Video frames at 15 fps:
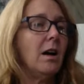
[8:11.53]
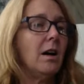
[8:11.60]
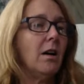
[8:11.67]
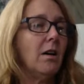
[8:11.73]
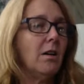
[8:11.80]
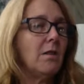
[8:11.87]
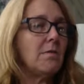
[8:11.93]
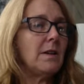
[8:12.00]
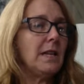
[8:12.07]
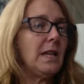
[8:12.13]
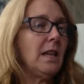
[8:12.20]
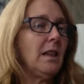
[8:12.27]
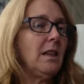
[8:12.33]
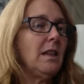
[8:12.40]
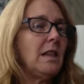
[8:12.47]
"Oh, I'd
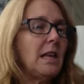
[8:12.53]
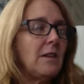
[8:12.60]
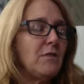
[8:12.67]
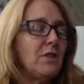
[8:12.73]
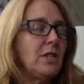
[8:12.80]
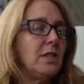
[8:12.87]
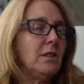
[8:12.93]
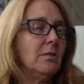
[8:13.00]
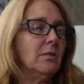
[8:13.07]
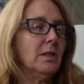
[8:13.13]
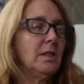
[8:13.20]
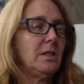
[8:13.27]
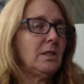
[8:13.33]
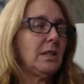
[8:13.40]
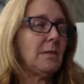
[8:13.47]
love to,"
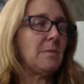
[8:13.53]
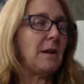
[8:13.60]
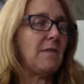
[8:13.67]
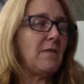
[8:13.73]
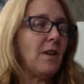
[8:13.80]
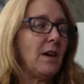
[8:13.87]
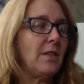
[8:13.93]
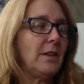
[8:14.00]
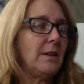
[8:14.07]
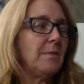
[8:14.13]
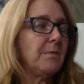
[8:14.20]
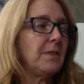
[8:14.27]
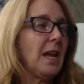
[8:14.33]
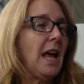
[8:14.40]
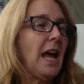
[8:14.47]
said my father,
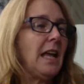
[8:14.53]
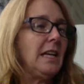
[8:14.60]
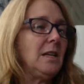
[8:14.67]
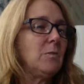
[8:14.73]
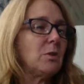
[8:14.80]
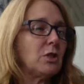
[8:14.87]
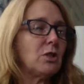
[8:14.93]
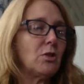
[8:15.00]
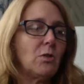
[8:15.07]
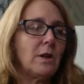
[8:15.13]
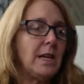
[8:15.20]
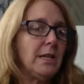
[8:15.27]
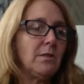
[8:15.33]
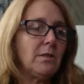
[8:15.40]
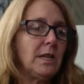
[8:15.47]
and he was so
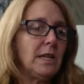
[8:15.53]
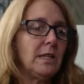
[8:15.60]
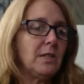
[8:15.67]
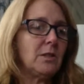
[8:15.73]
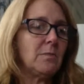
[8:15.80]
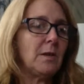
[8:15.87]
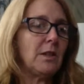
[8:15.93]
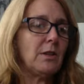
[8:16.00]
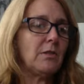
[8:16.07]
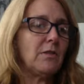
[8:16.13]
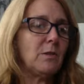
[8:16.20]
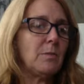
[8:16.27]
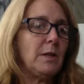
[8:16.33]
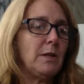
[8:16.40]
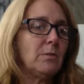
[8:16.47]
angry at his mother for
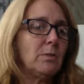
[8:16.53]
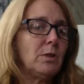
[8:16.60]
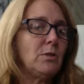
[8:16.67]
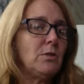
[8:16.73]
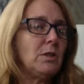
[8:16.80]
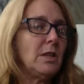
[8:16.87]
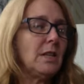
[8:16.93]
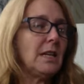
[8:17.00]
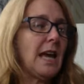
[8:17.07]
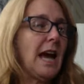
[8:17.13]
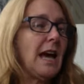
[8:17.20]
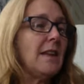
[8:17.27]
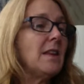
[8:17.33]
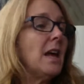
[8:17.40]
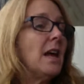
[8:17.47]
being rude to the cat
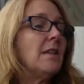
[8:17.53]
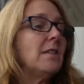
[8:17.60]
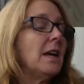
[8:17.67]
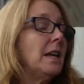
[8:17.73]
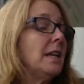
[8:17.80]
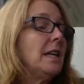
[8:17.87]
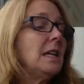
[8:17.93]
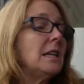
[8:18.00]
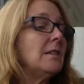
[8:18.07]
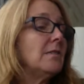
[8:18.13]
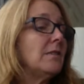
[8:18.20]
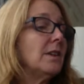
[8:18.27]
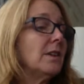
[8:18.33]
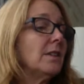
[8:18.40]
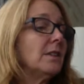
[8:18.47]
that he didn't
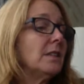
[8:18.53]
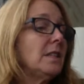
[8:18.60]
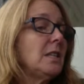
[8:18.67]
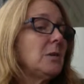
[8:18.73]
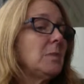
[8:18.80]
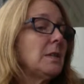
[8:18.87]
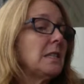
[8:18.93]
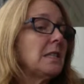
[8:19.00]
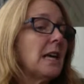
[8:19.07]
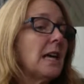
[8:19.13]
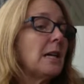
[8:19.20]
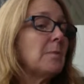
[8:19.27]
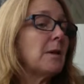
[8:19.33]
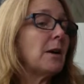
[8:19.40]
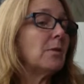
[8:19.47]
feel the least bit sad
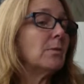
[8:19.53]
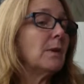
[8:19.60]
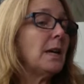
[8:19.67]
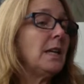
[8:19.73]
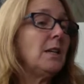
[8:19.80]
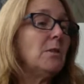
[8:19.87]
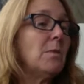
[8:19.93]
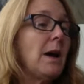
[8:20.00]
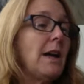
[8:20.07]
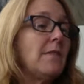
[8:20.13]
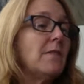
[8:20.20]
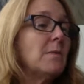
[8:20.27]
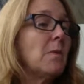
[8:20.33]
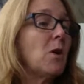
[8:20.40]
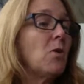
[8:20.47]
about running away from
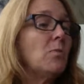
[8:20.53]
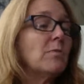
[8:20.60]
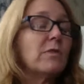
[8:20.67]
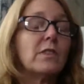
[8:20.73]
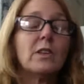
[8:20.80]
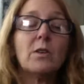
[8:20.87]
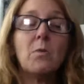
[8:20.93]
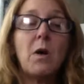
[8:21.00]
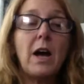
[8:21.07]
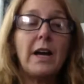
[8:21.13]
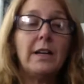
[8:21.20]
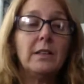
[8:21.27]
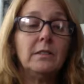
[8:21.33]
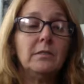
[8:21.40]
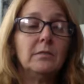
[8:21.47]
home for a
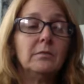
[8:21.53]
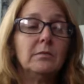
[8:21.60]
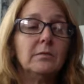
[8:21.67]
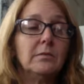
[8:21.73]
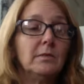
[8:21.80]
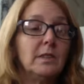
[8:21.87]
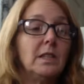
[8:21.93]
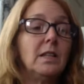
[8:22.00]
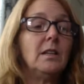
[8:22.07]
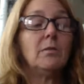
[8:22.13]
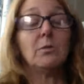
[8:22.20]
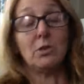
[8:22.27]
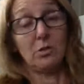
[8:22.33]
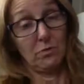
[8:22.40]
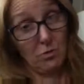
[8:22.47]
while. Which,
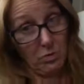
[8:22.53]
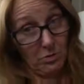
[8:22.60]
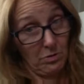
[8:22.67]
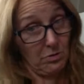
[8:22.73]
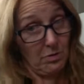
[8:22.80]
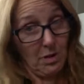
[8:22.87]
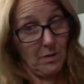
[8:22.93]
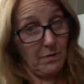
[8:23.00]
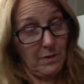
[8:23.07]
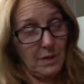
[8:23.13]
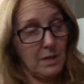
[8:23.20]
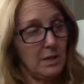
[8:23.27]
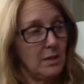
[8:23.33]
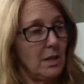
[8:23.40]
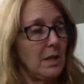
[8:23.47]
of course, is not a very
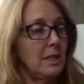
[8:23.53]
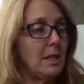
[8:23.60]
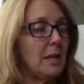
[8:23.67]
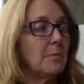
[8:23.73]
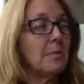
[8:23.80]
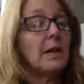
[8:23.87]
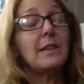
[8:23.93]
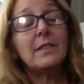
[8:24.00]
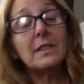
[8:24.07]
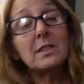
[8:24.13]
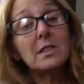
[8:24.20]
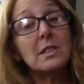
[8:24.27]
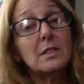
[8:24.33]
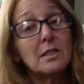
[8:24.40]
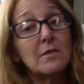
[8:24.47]
good idea. But this
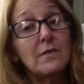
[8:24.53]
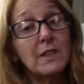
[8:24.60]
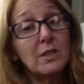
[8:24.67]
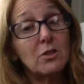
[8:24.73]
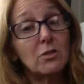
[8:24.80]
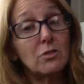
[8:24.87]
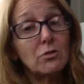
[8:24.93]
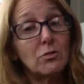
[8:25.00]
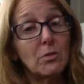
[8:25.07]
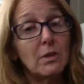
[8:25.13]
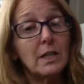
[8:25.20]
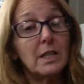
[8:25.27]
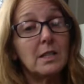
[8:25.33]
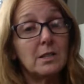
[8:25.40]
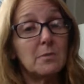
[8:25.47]
is a fiction story,
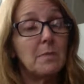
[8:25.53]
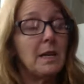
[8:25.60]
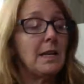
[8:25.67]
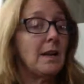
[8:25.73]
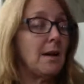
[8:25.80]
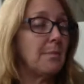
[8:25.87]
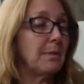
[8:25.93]
it's made up.